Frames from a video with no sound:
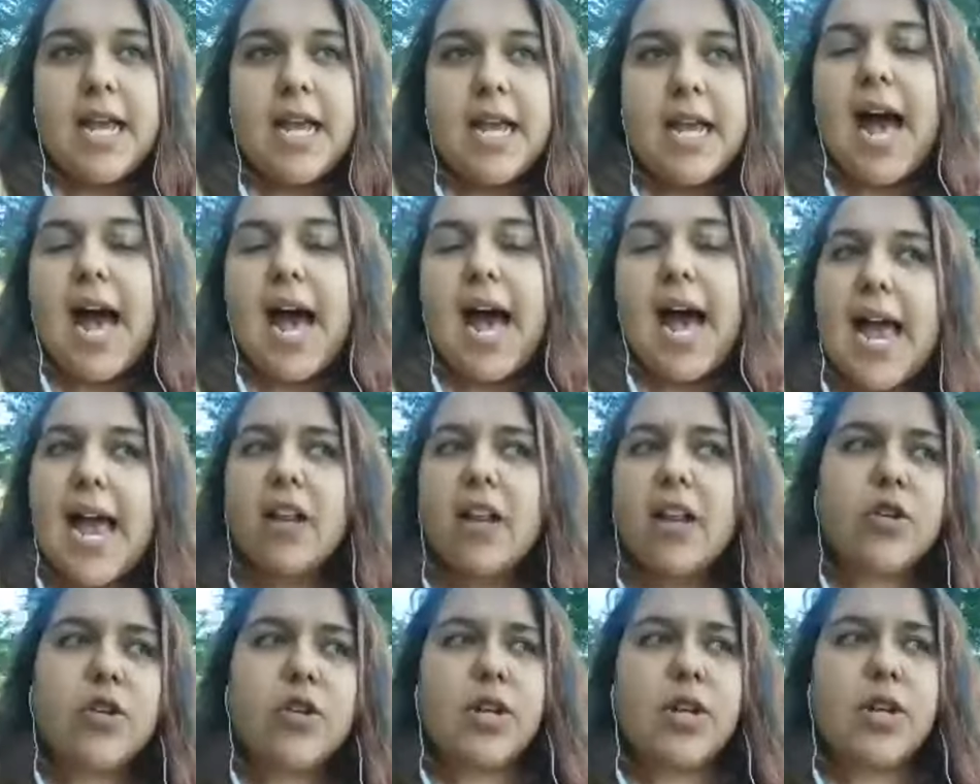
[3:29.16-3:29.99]
I had
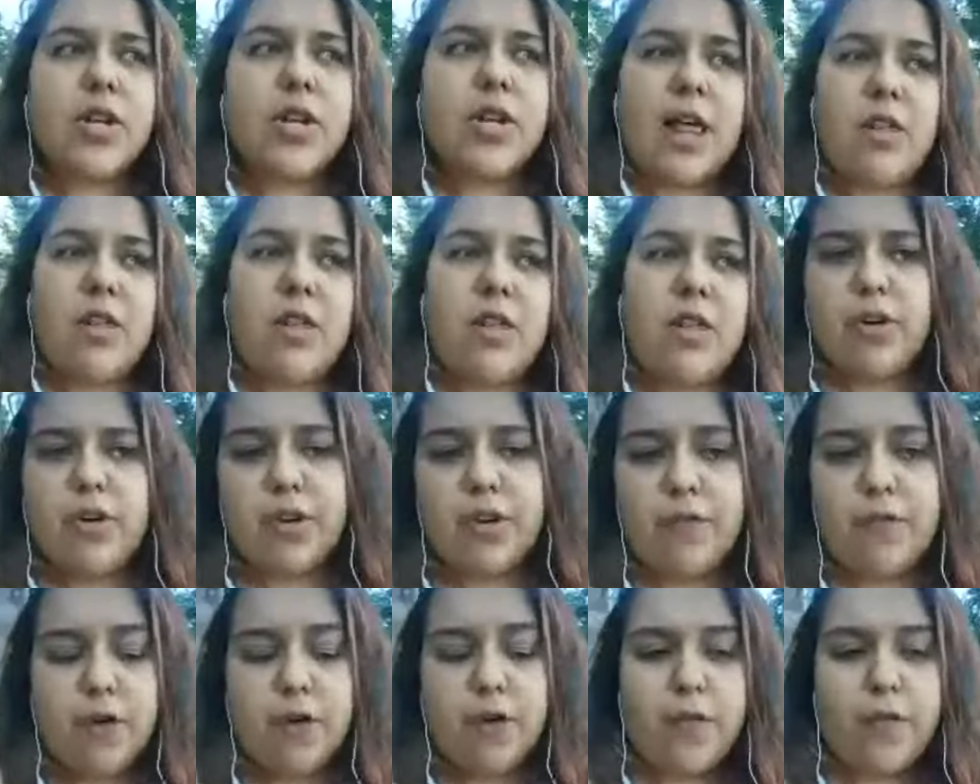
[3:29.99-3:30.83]
to go to California
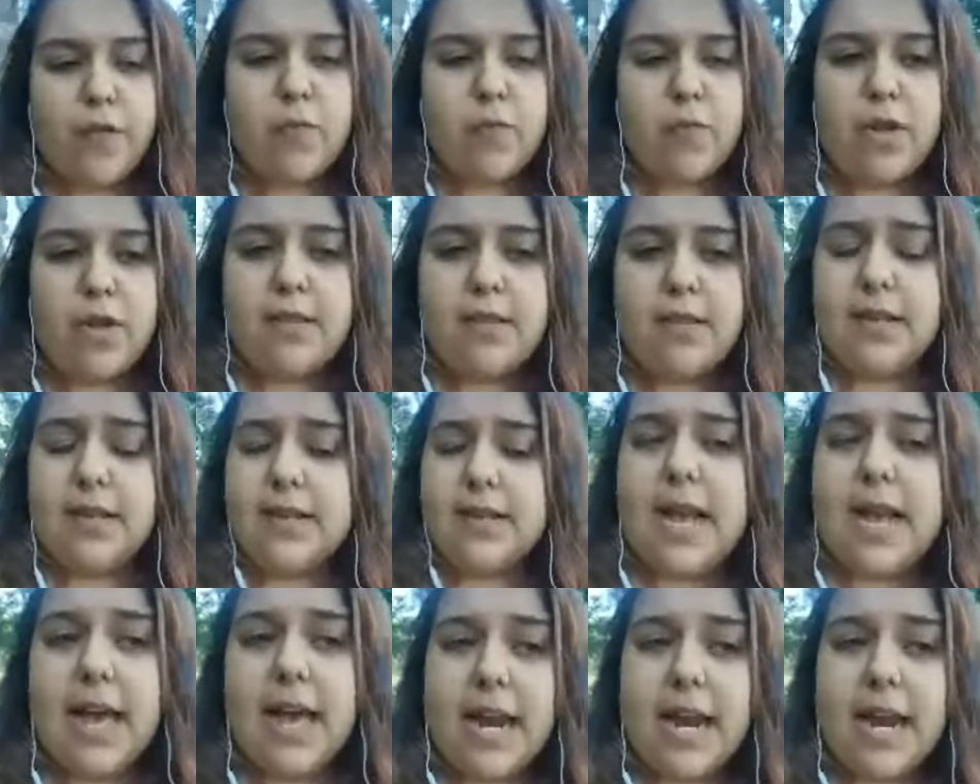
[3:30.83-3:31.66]
for a few months because
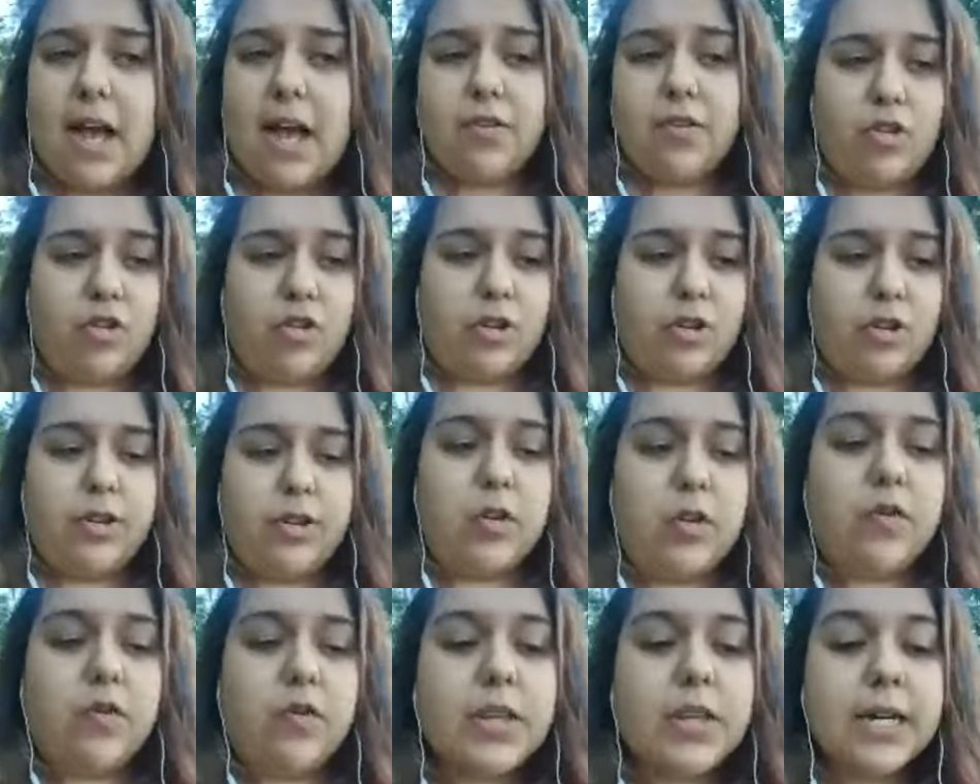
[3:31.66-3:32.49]
I had health
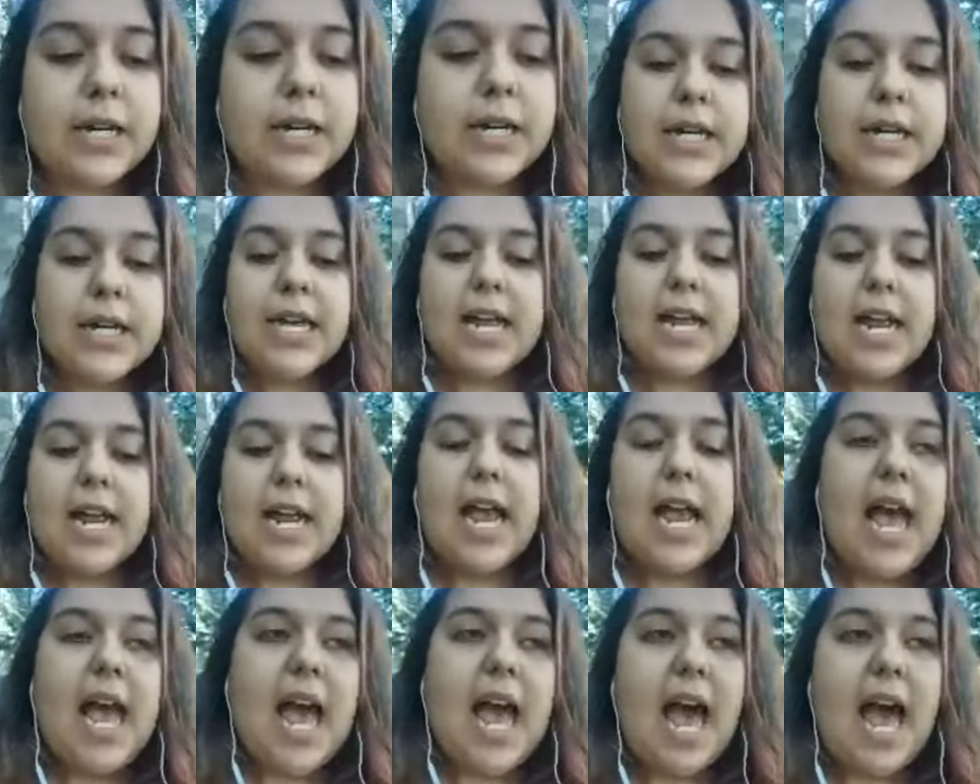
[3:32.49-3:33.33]
insurance over there.
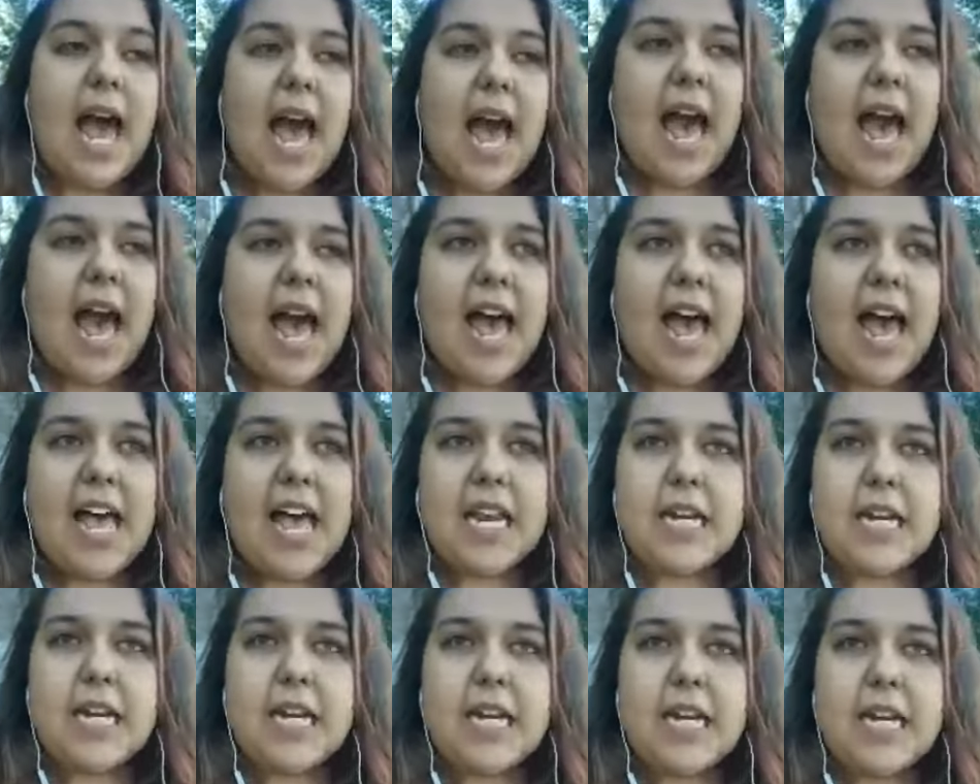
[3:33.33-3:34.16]

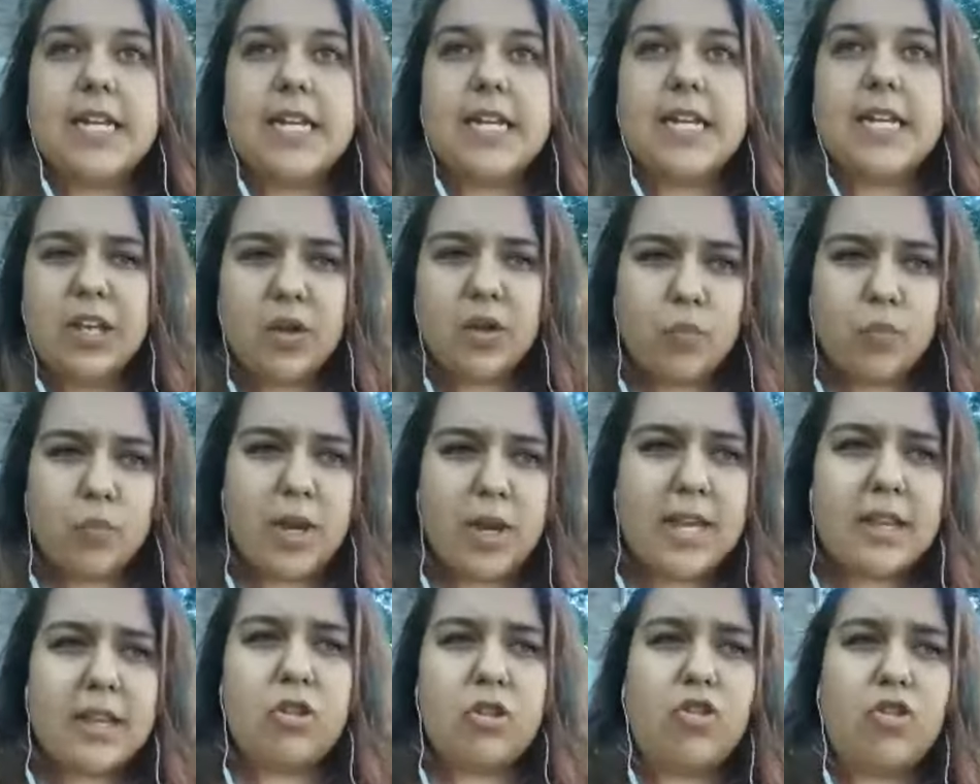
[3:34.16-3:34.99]
And
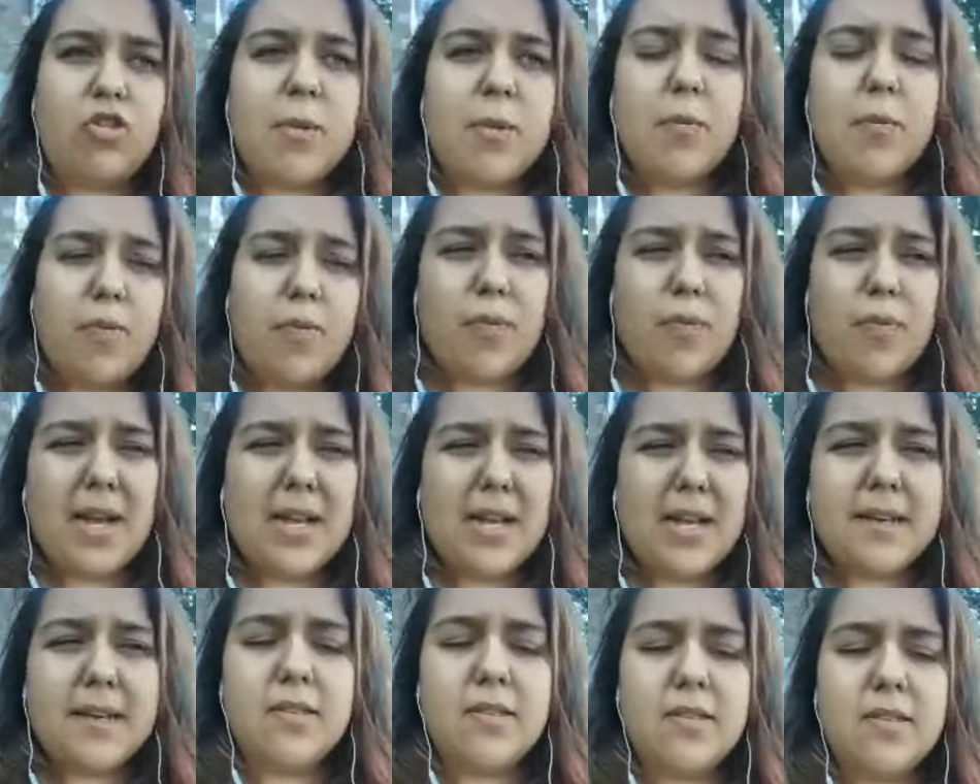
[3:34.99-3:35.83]
when Trump
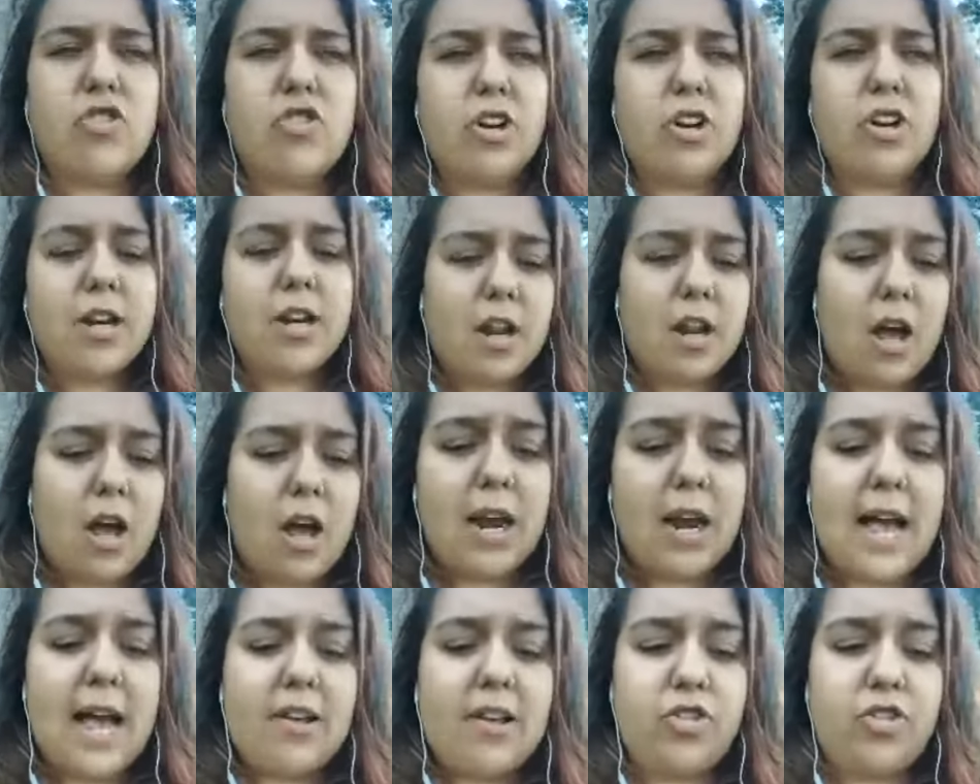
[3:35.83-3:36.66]
passed the certain law
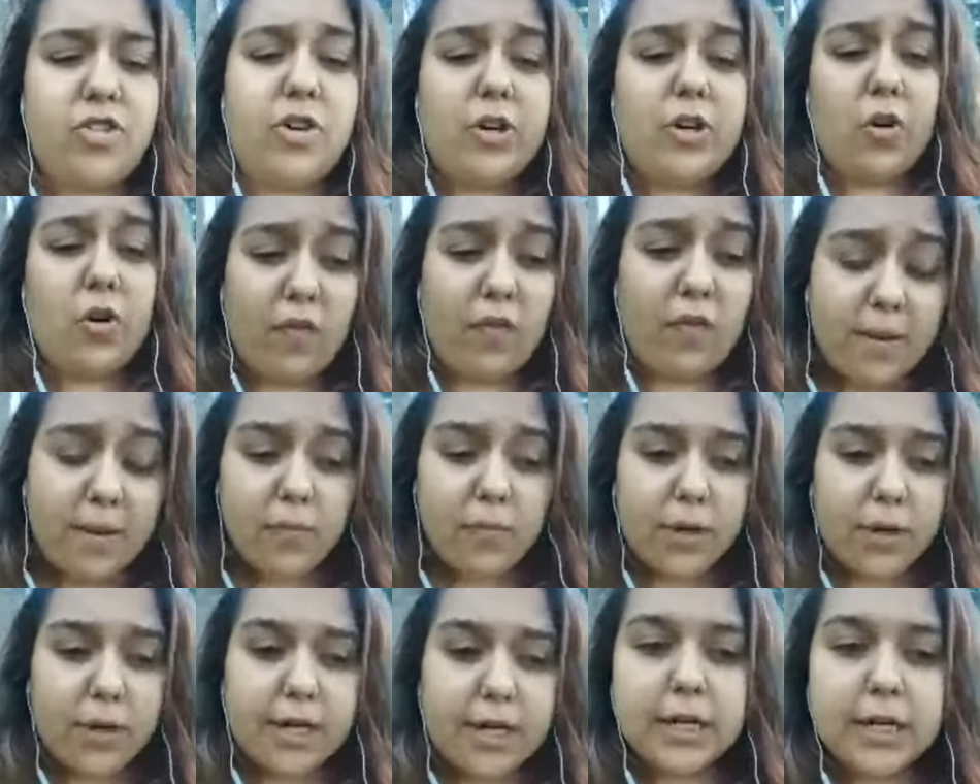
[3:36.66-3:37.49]
last year in
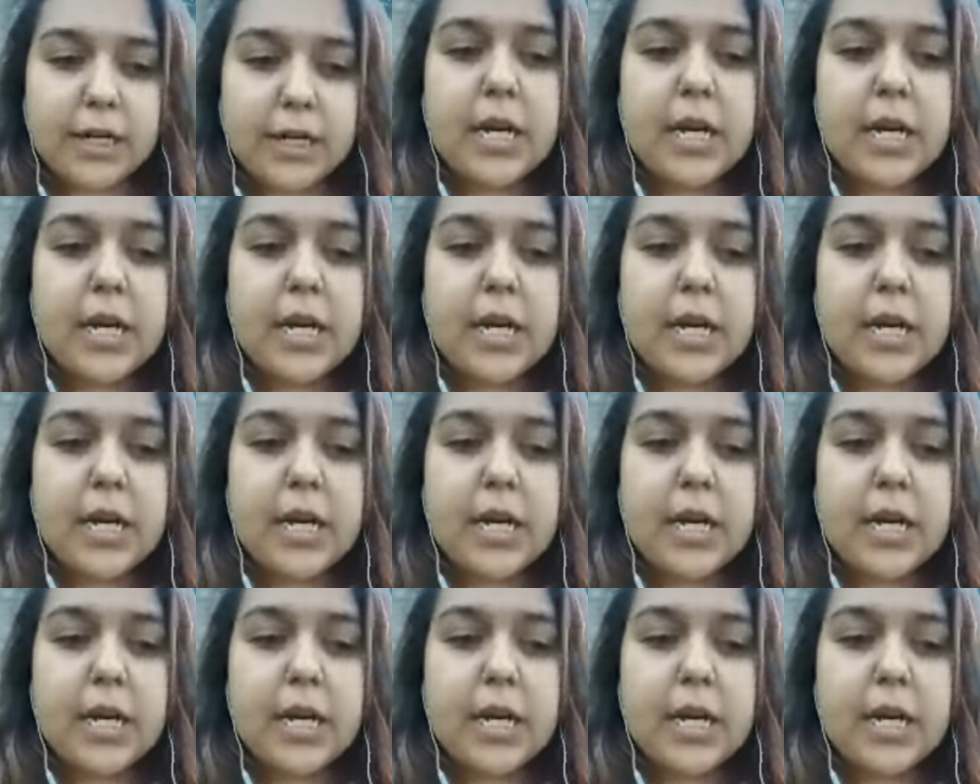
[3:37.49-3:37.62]
November,